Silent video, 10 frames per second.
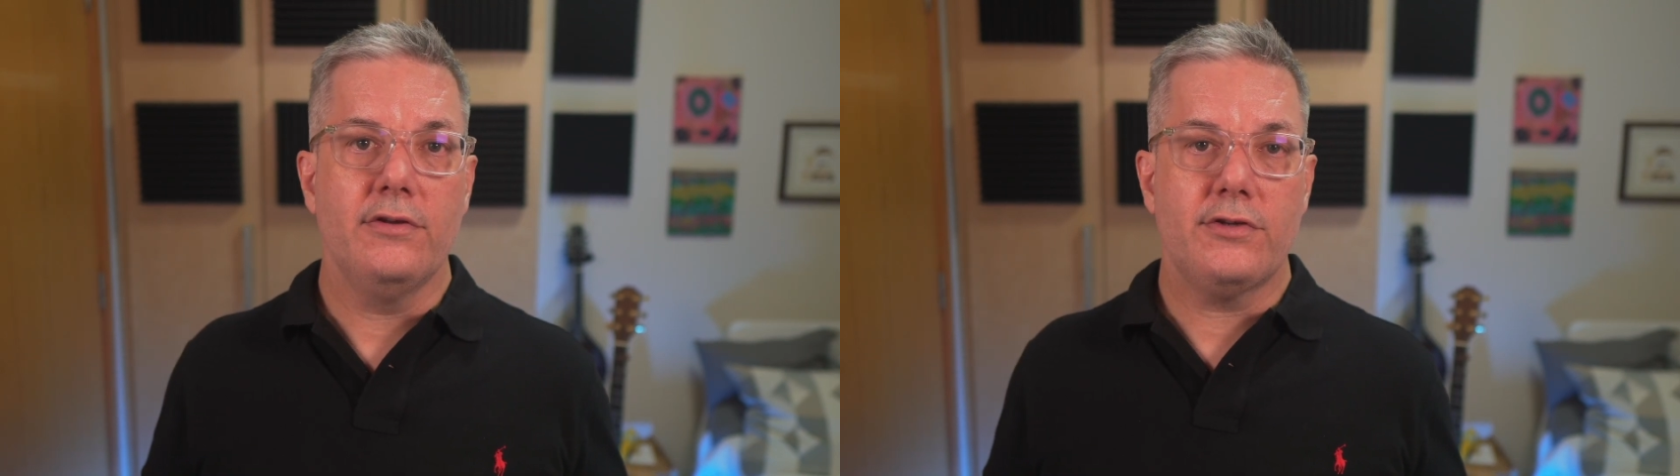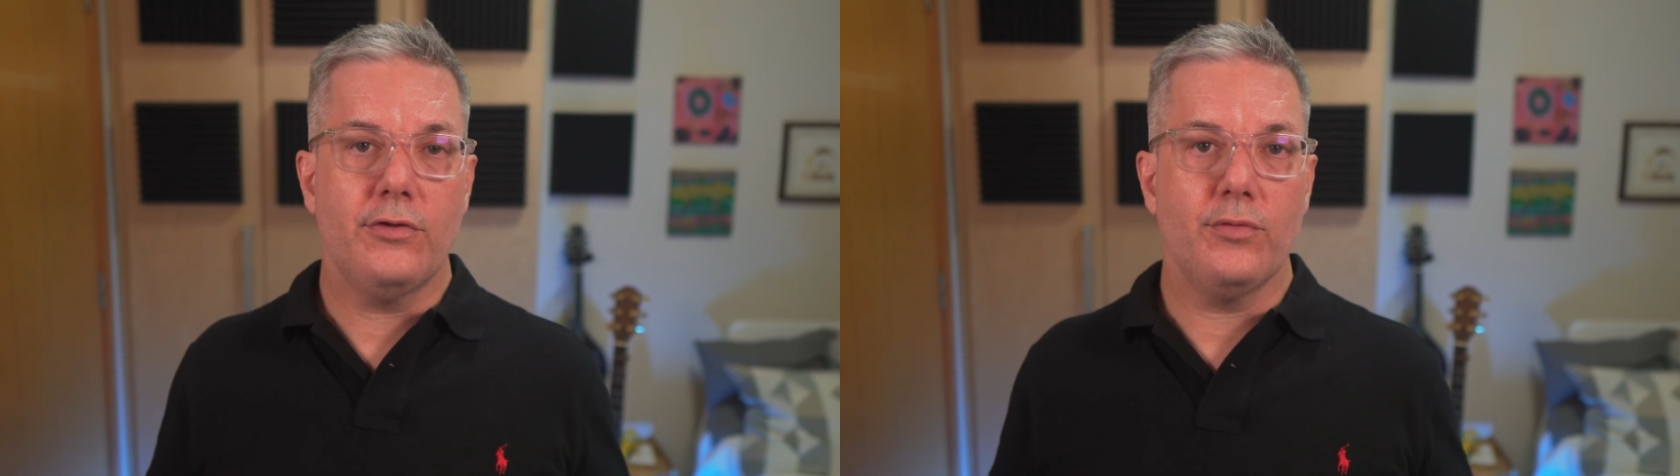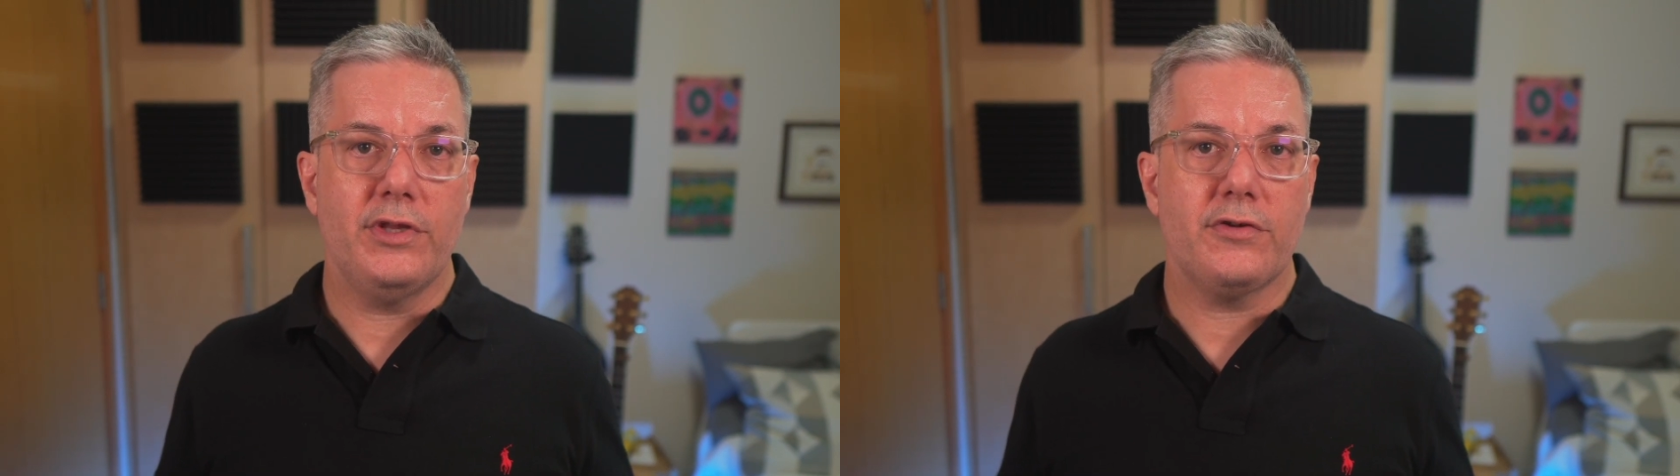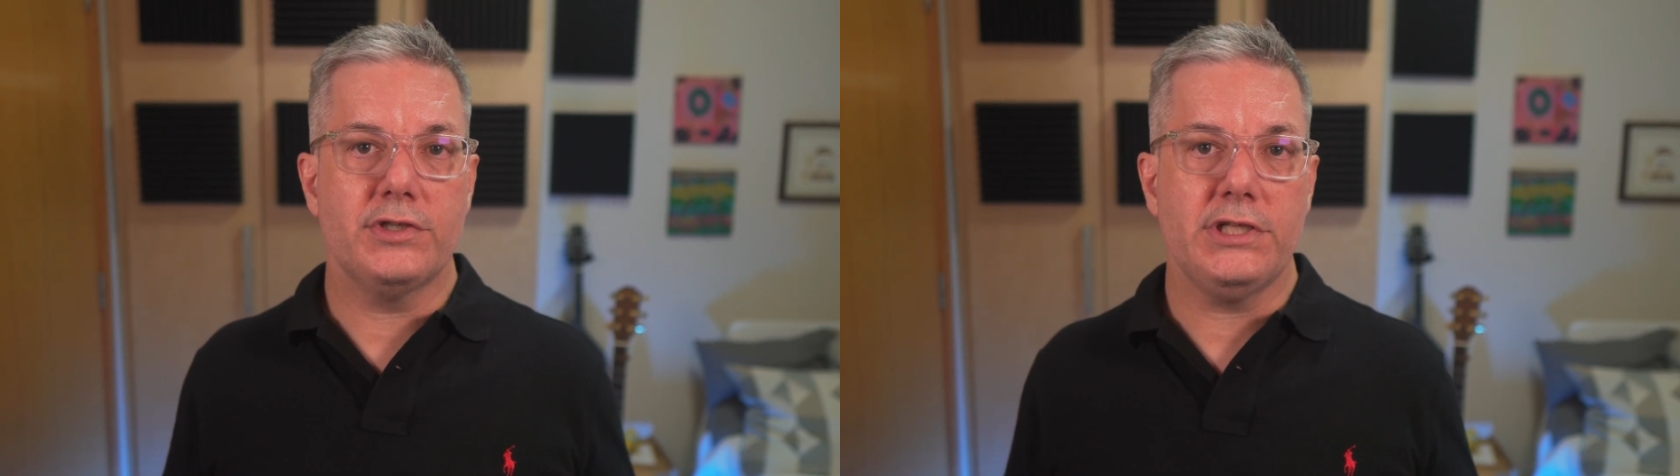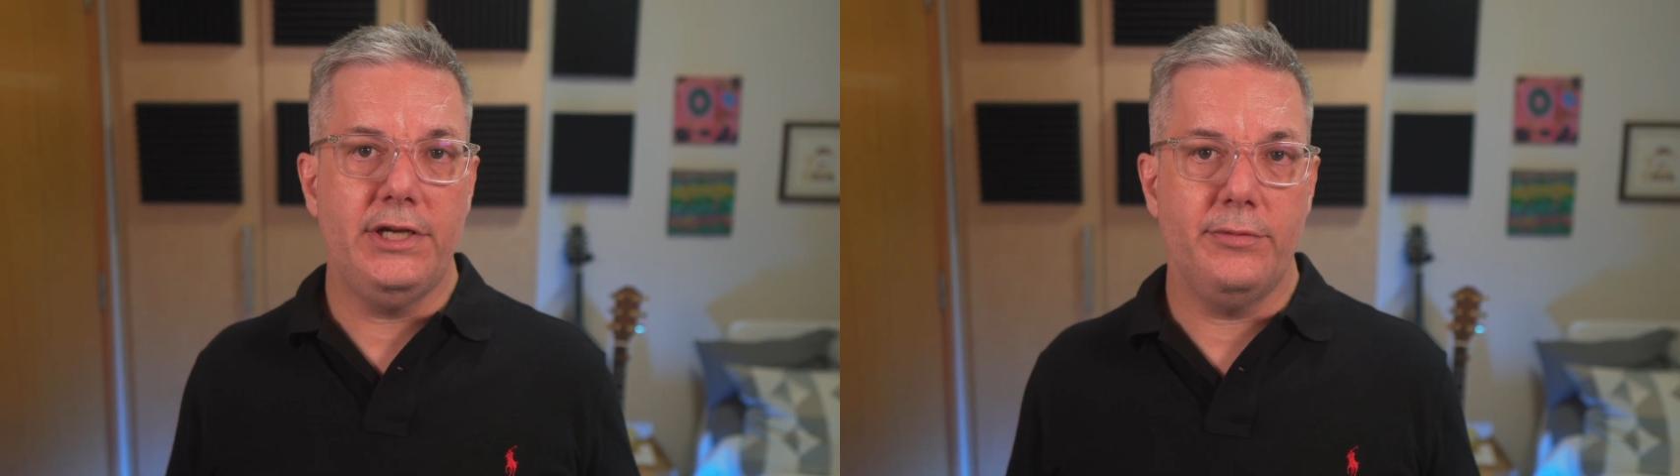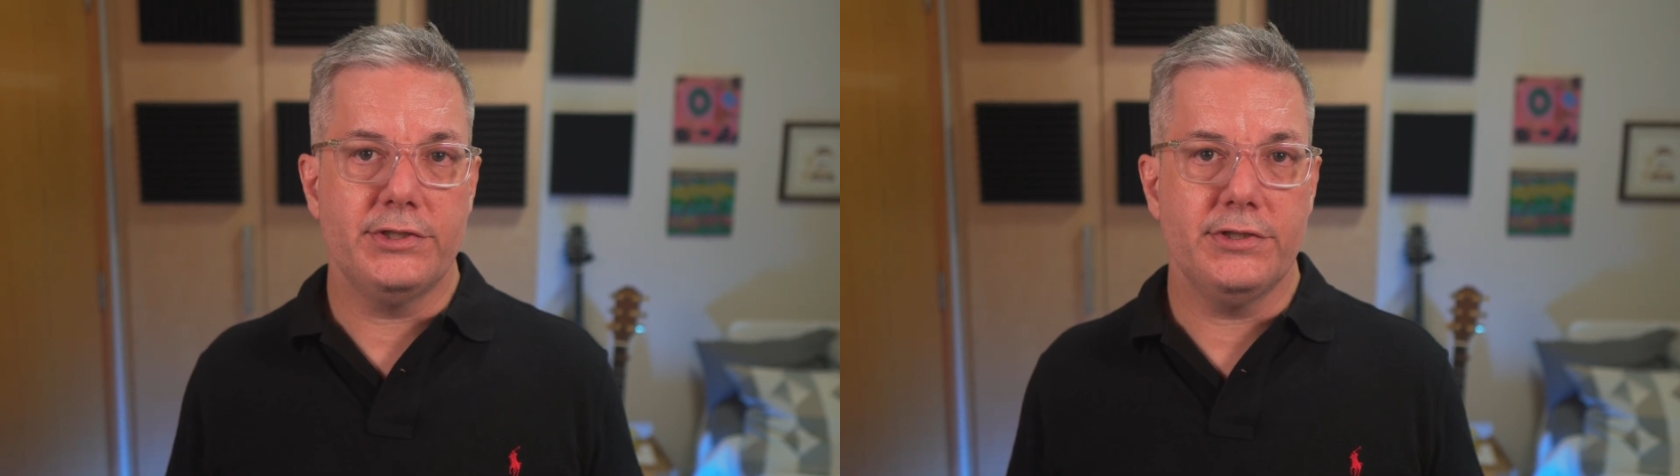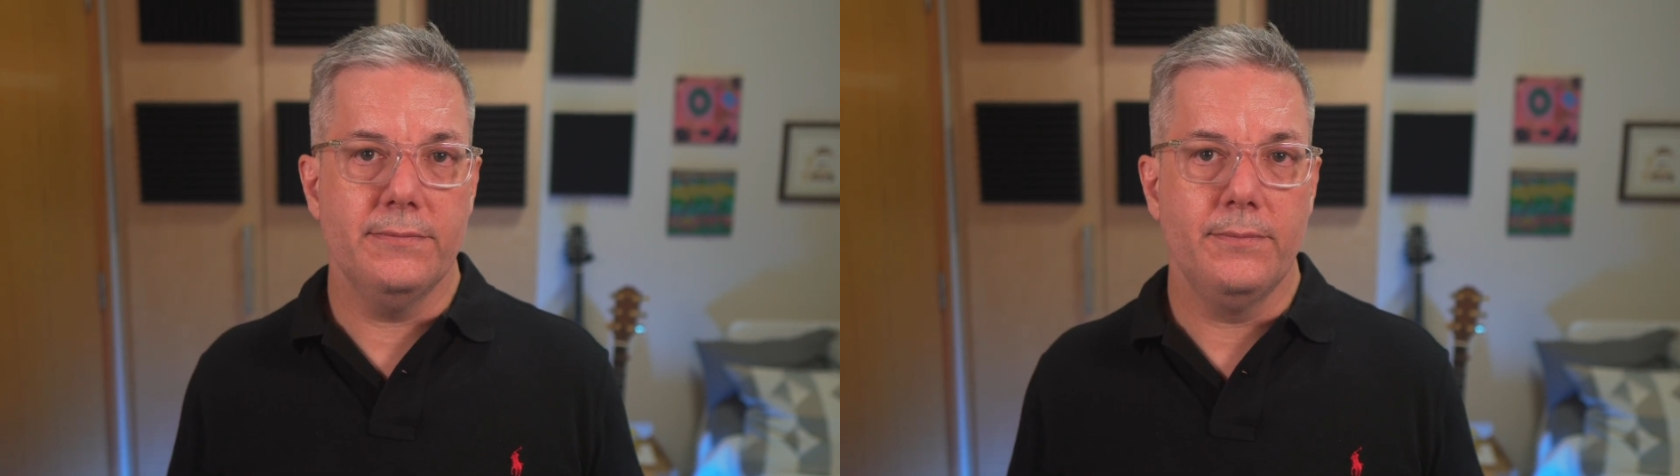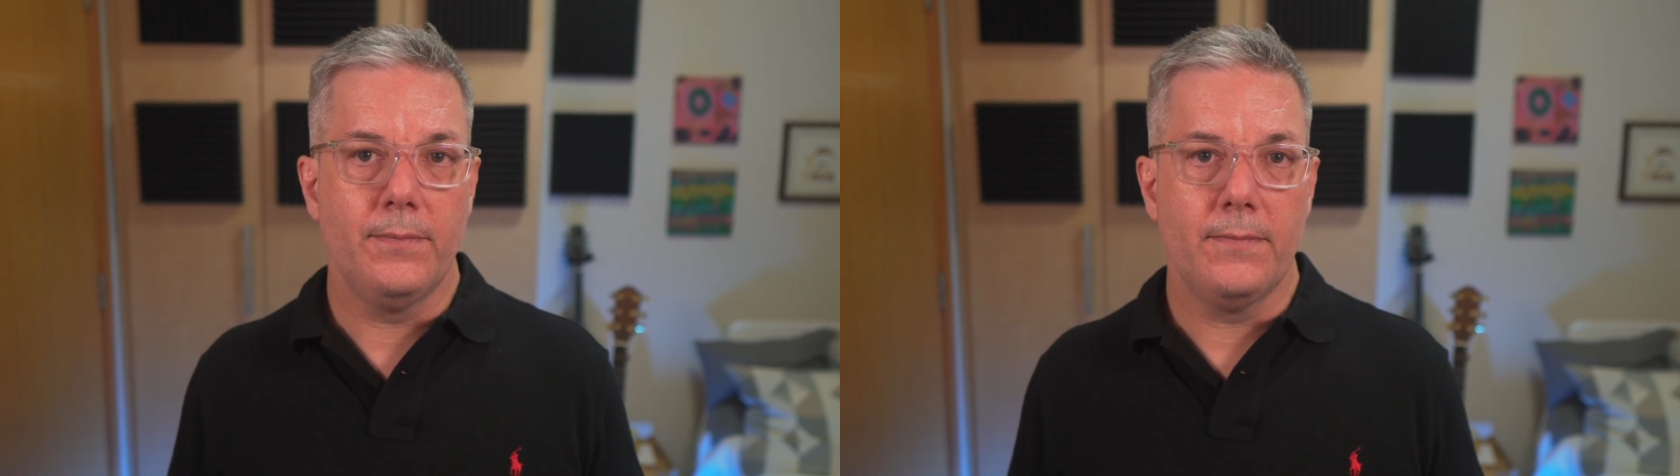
to the research literature.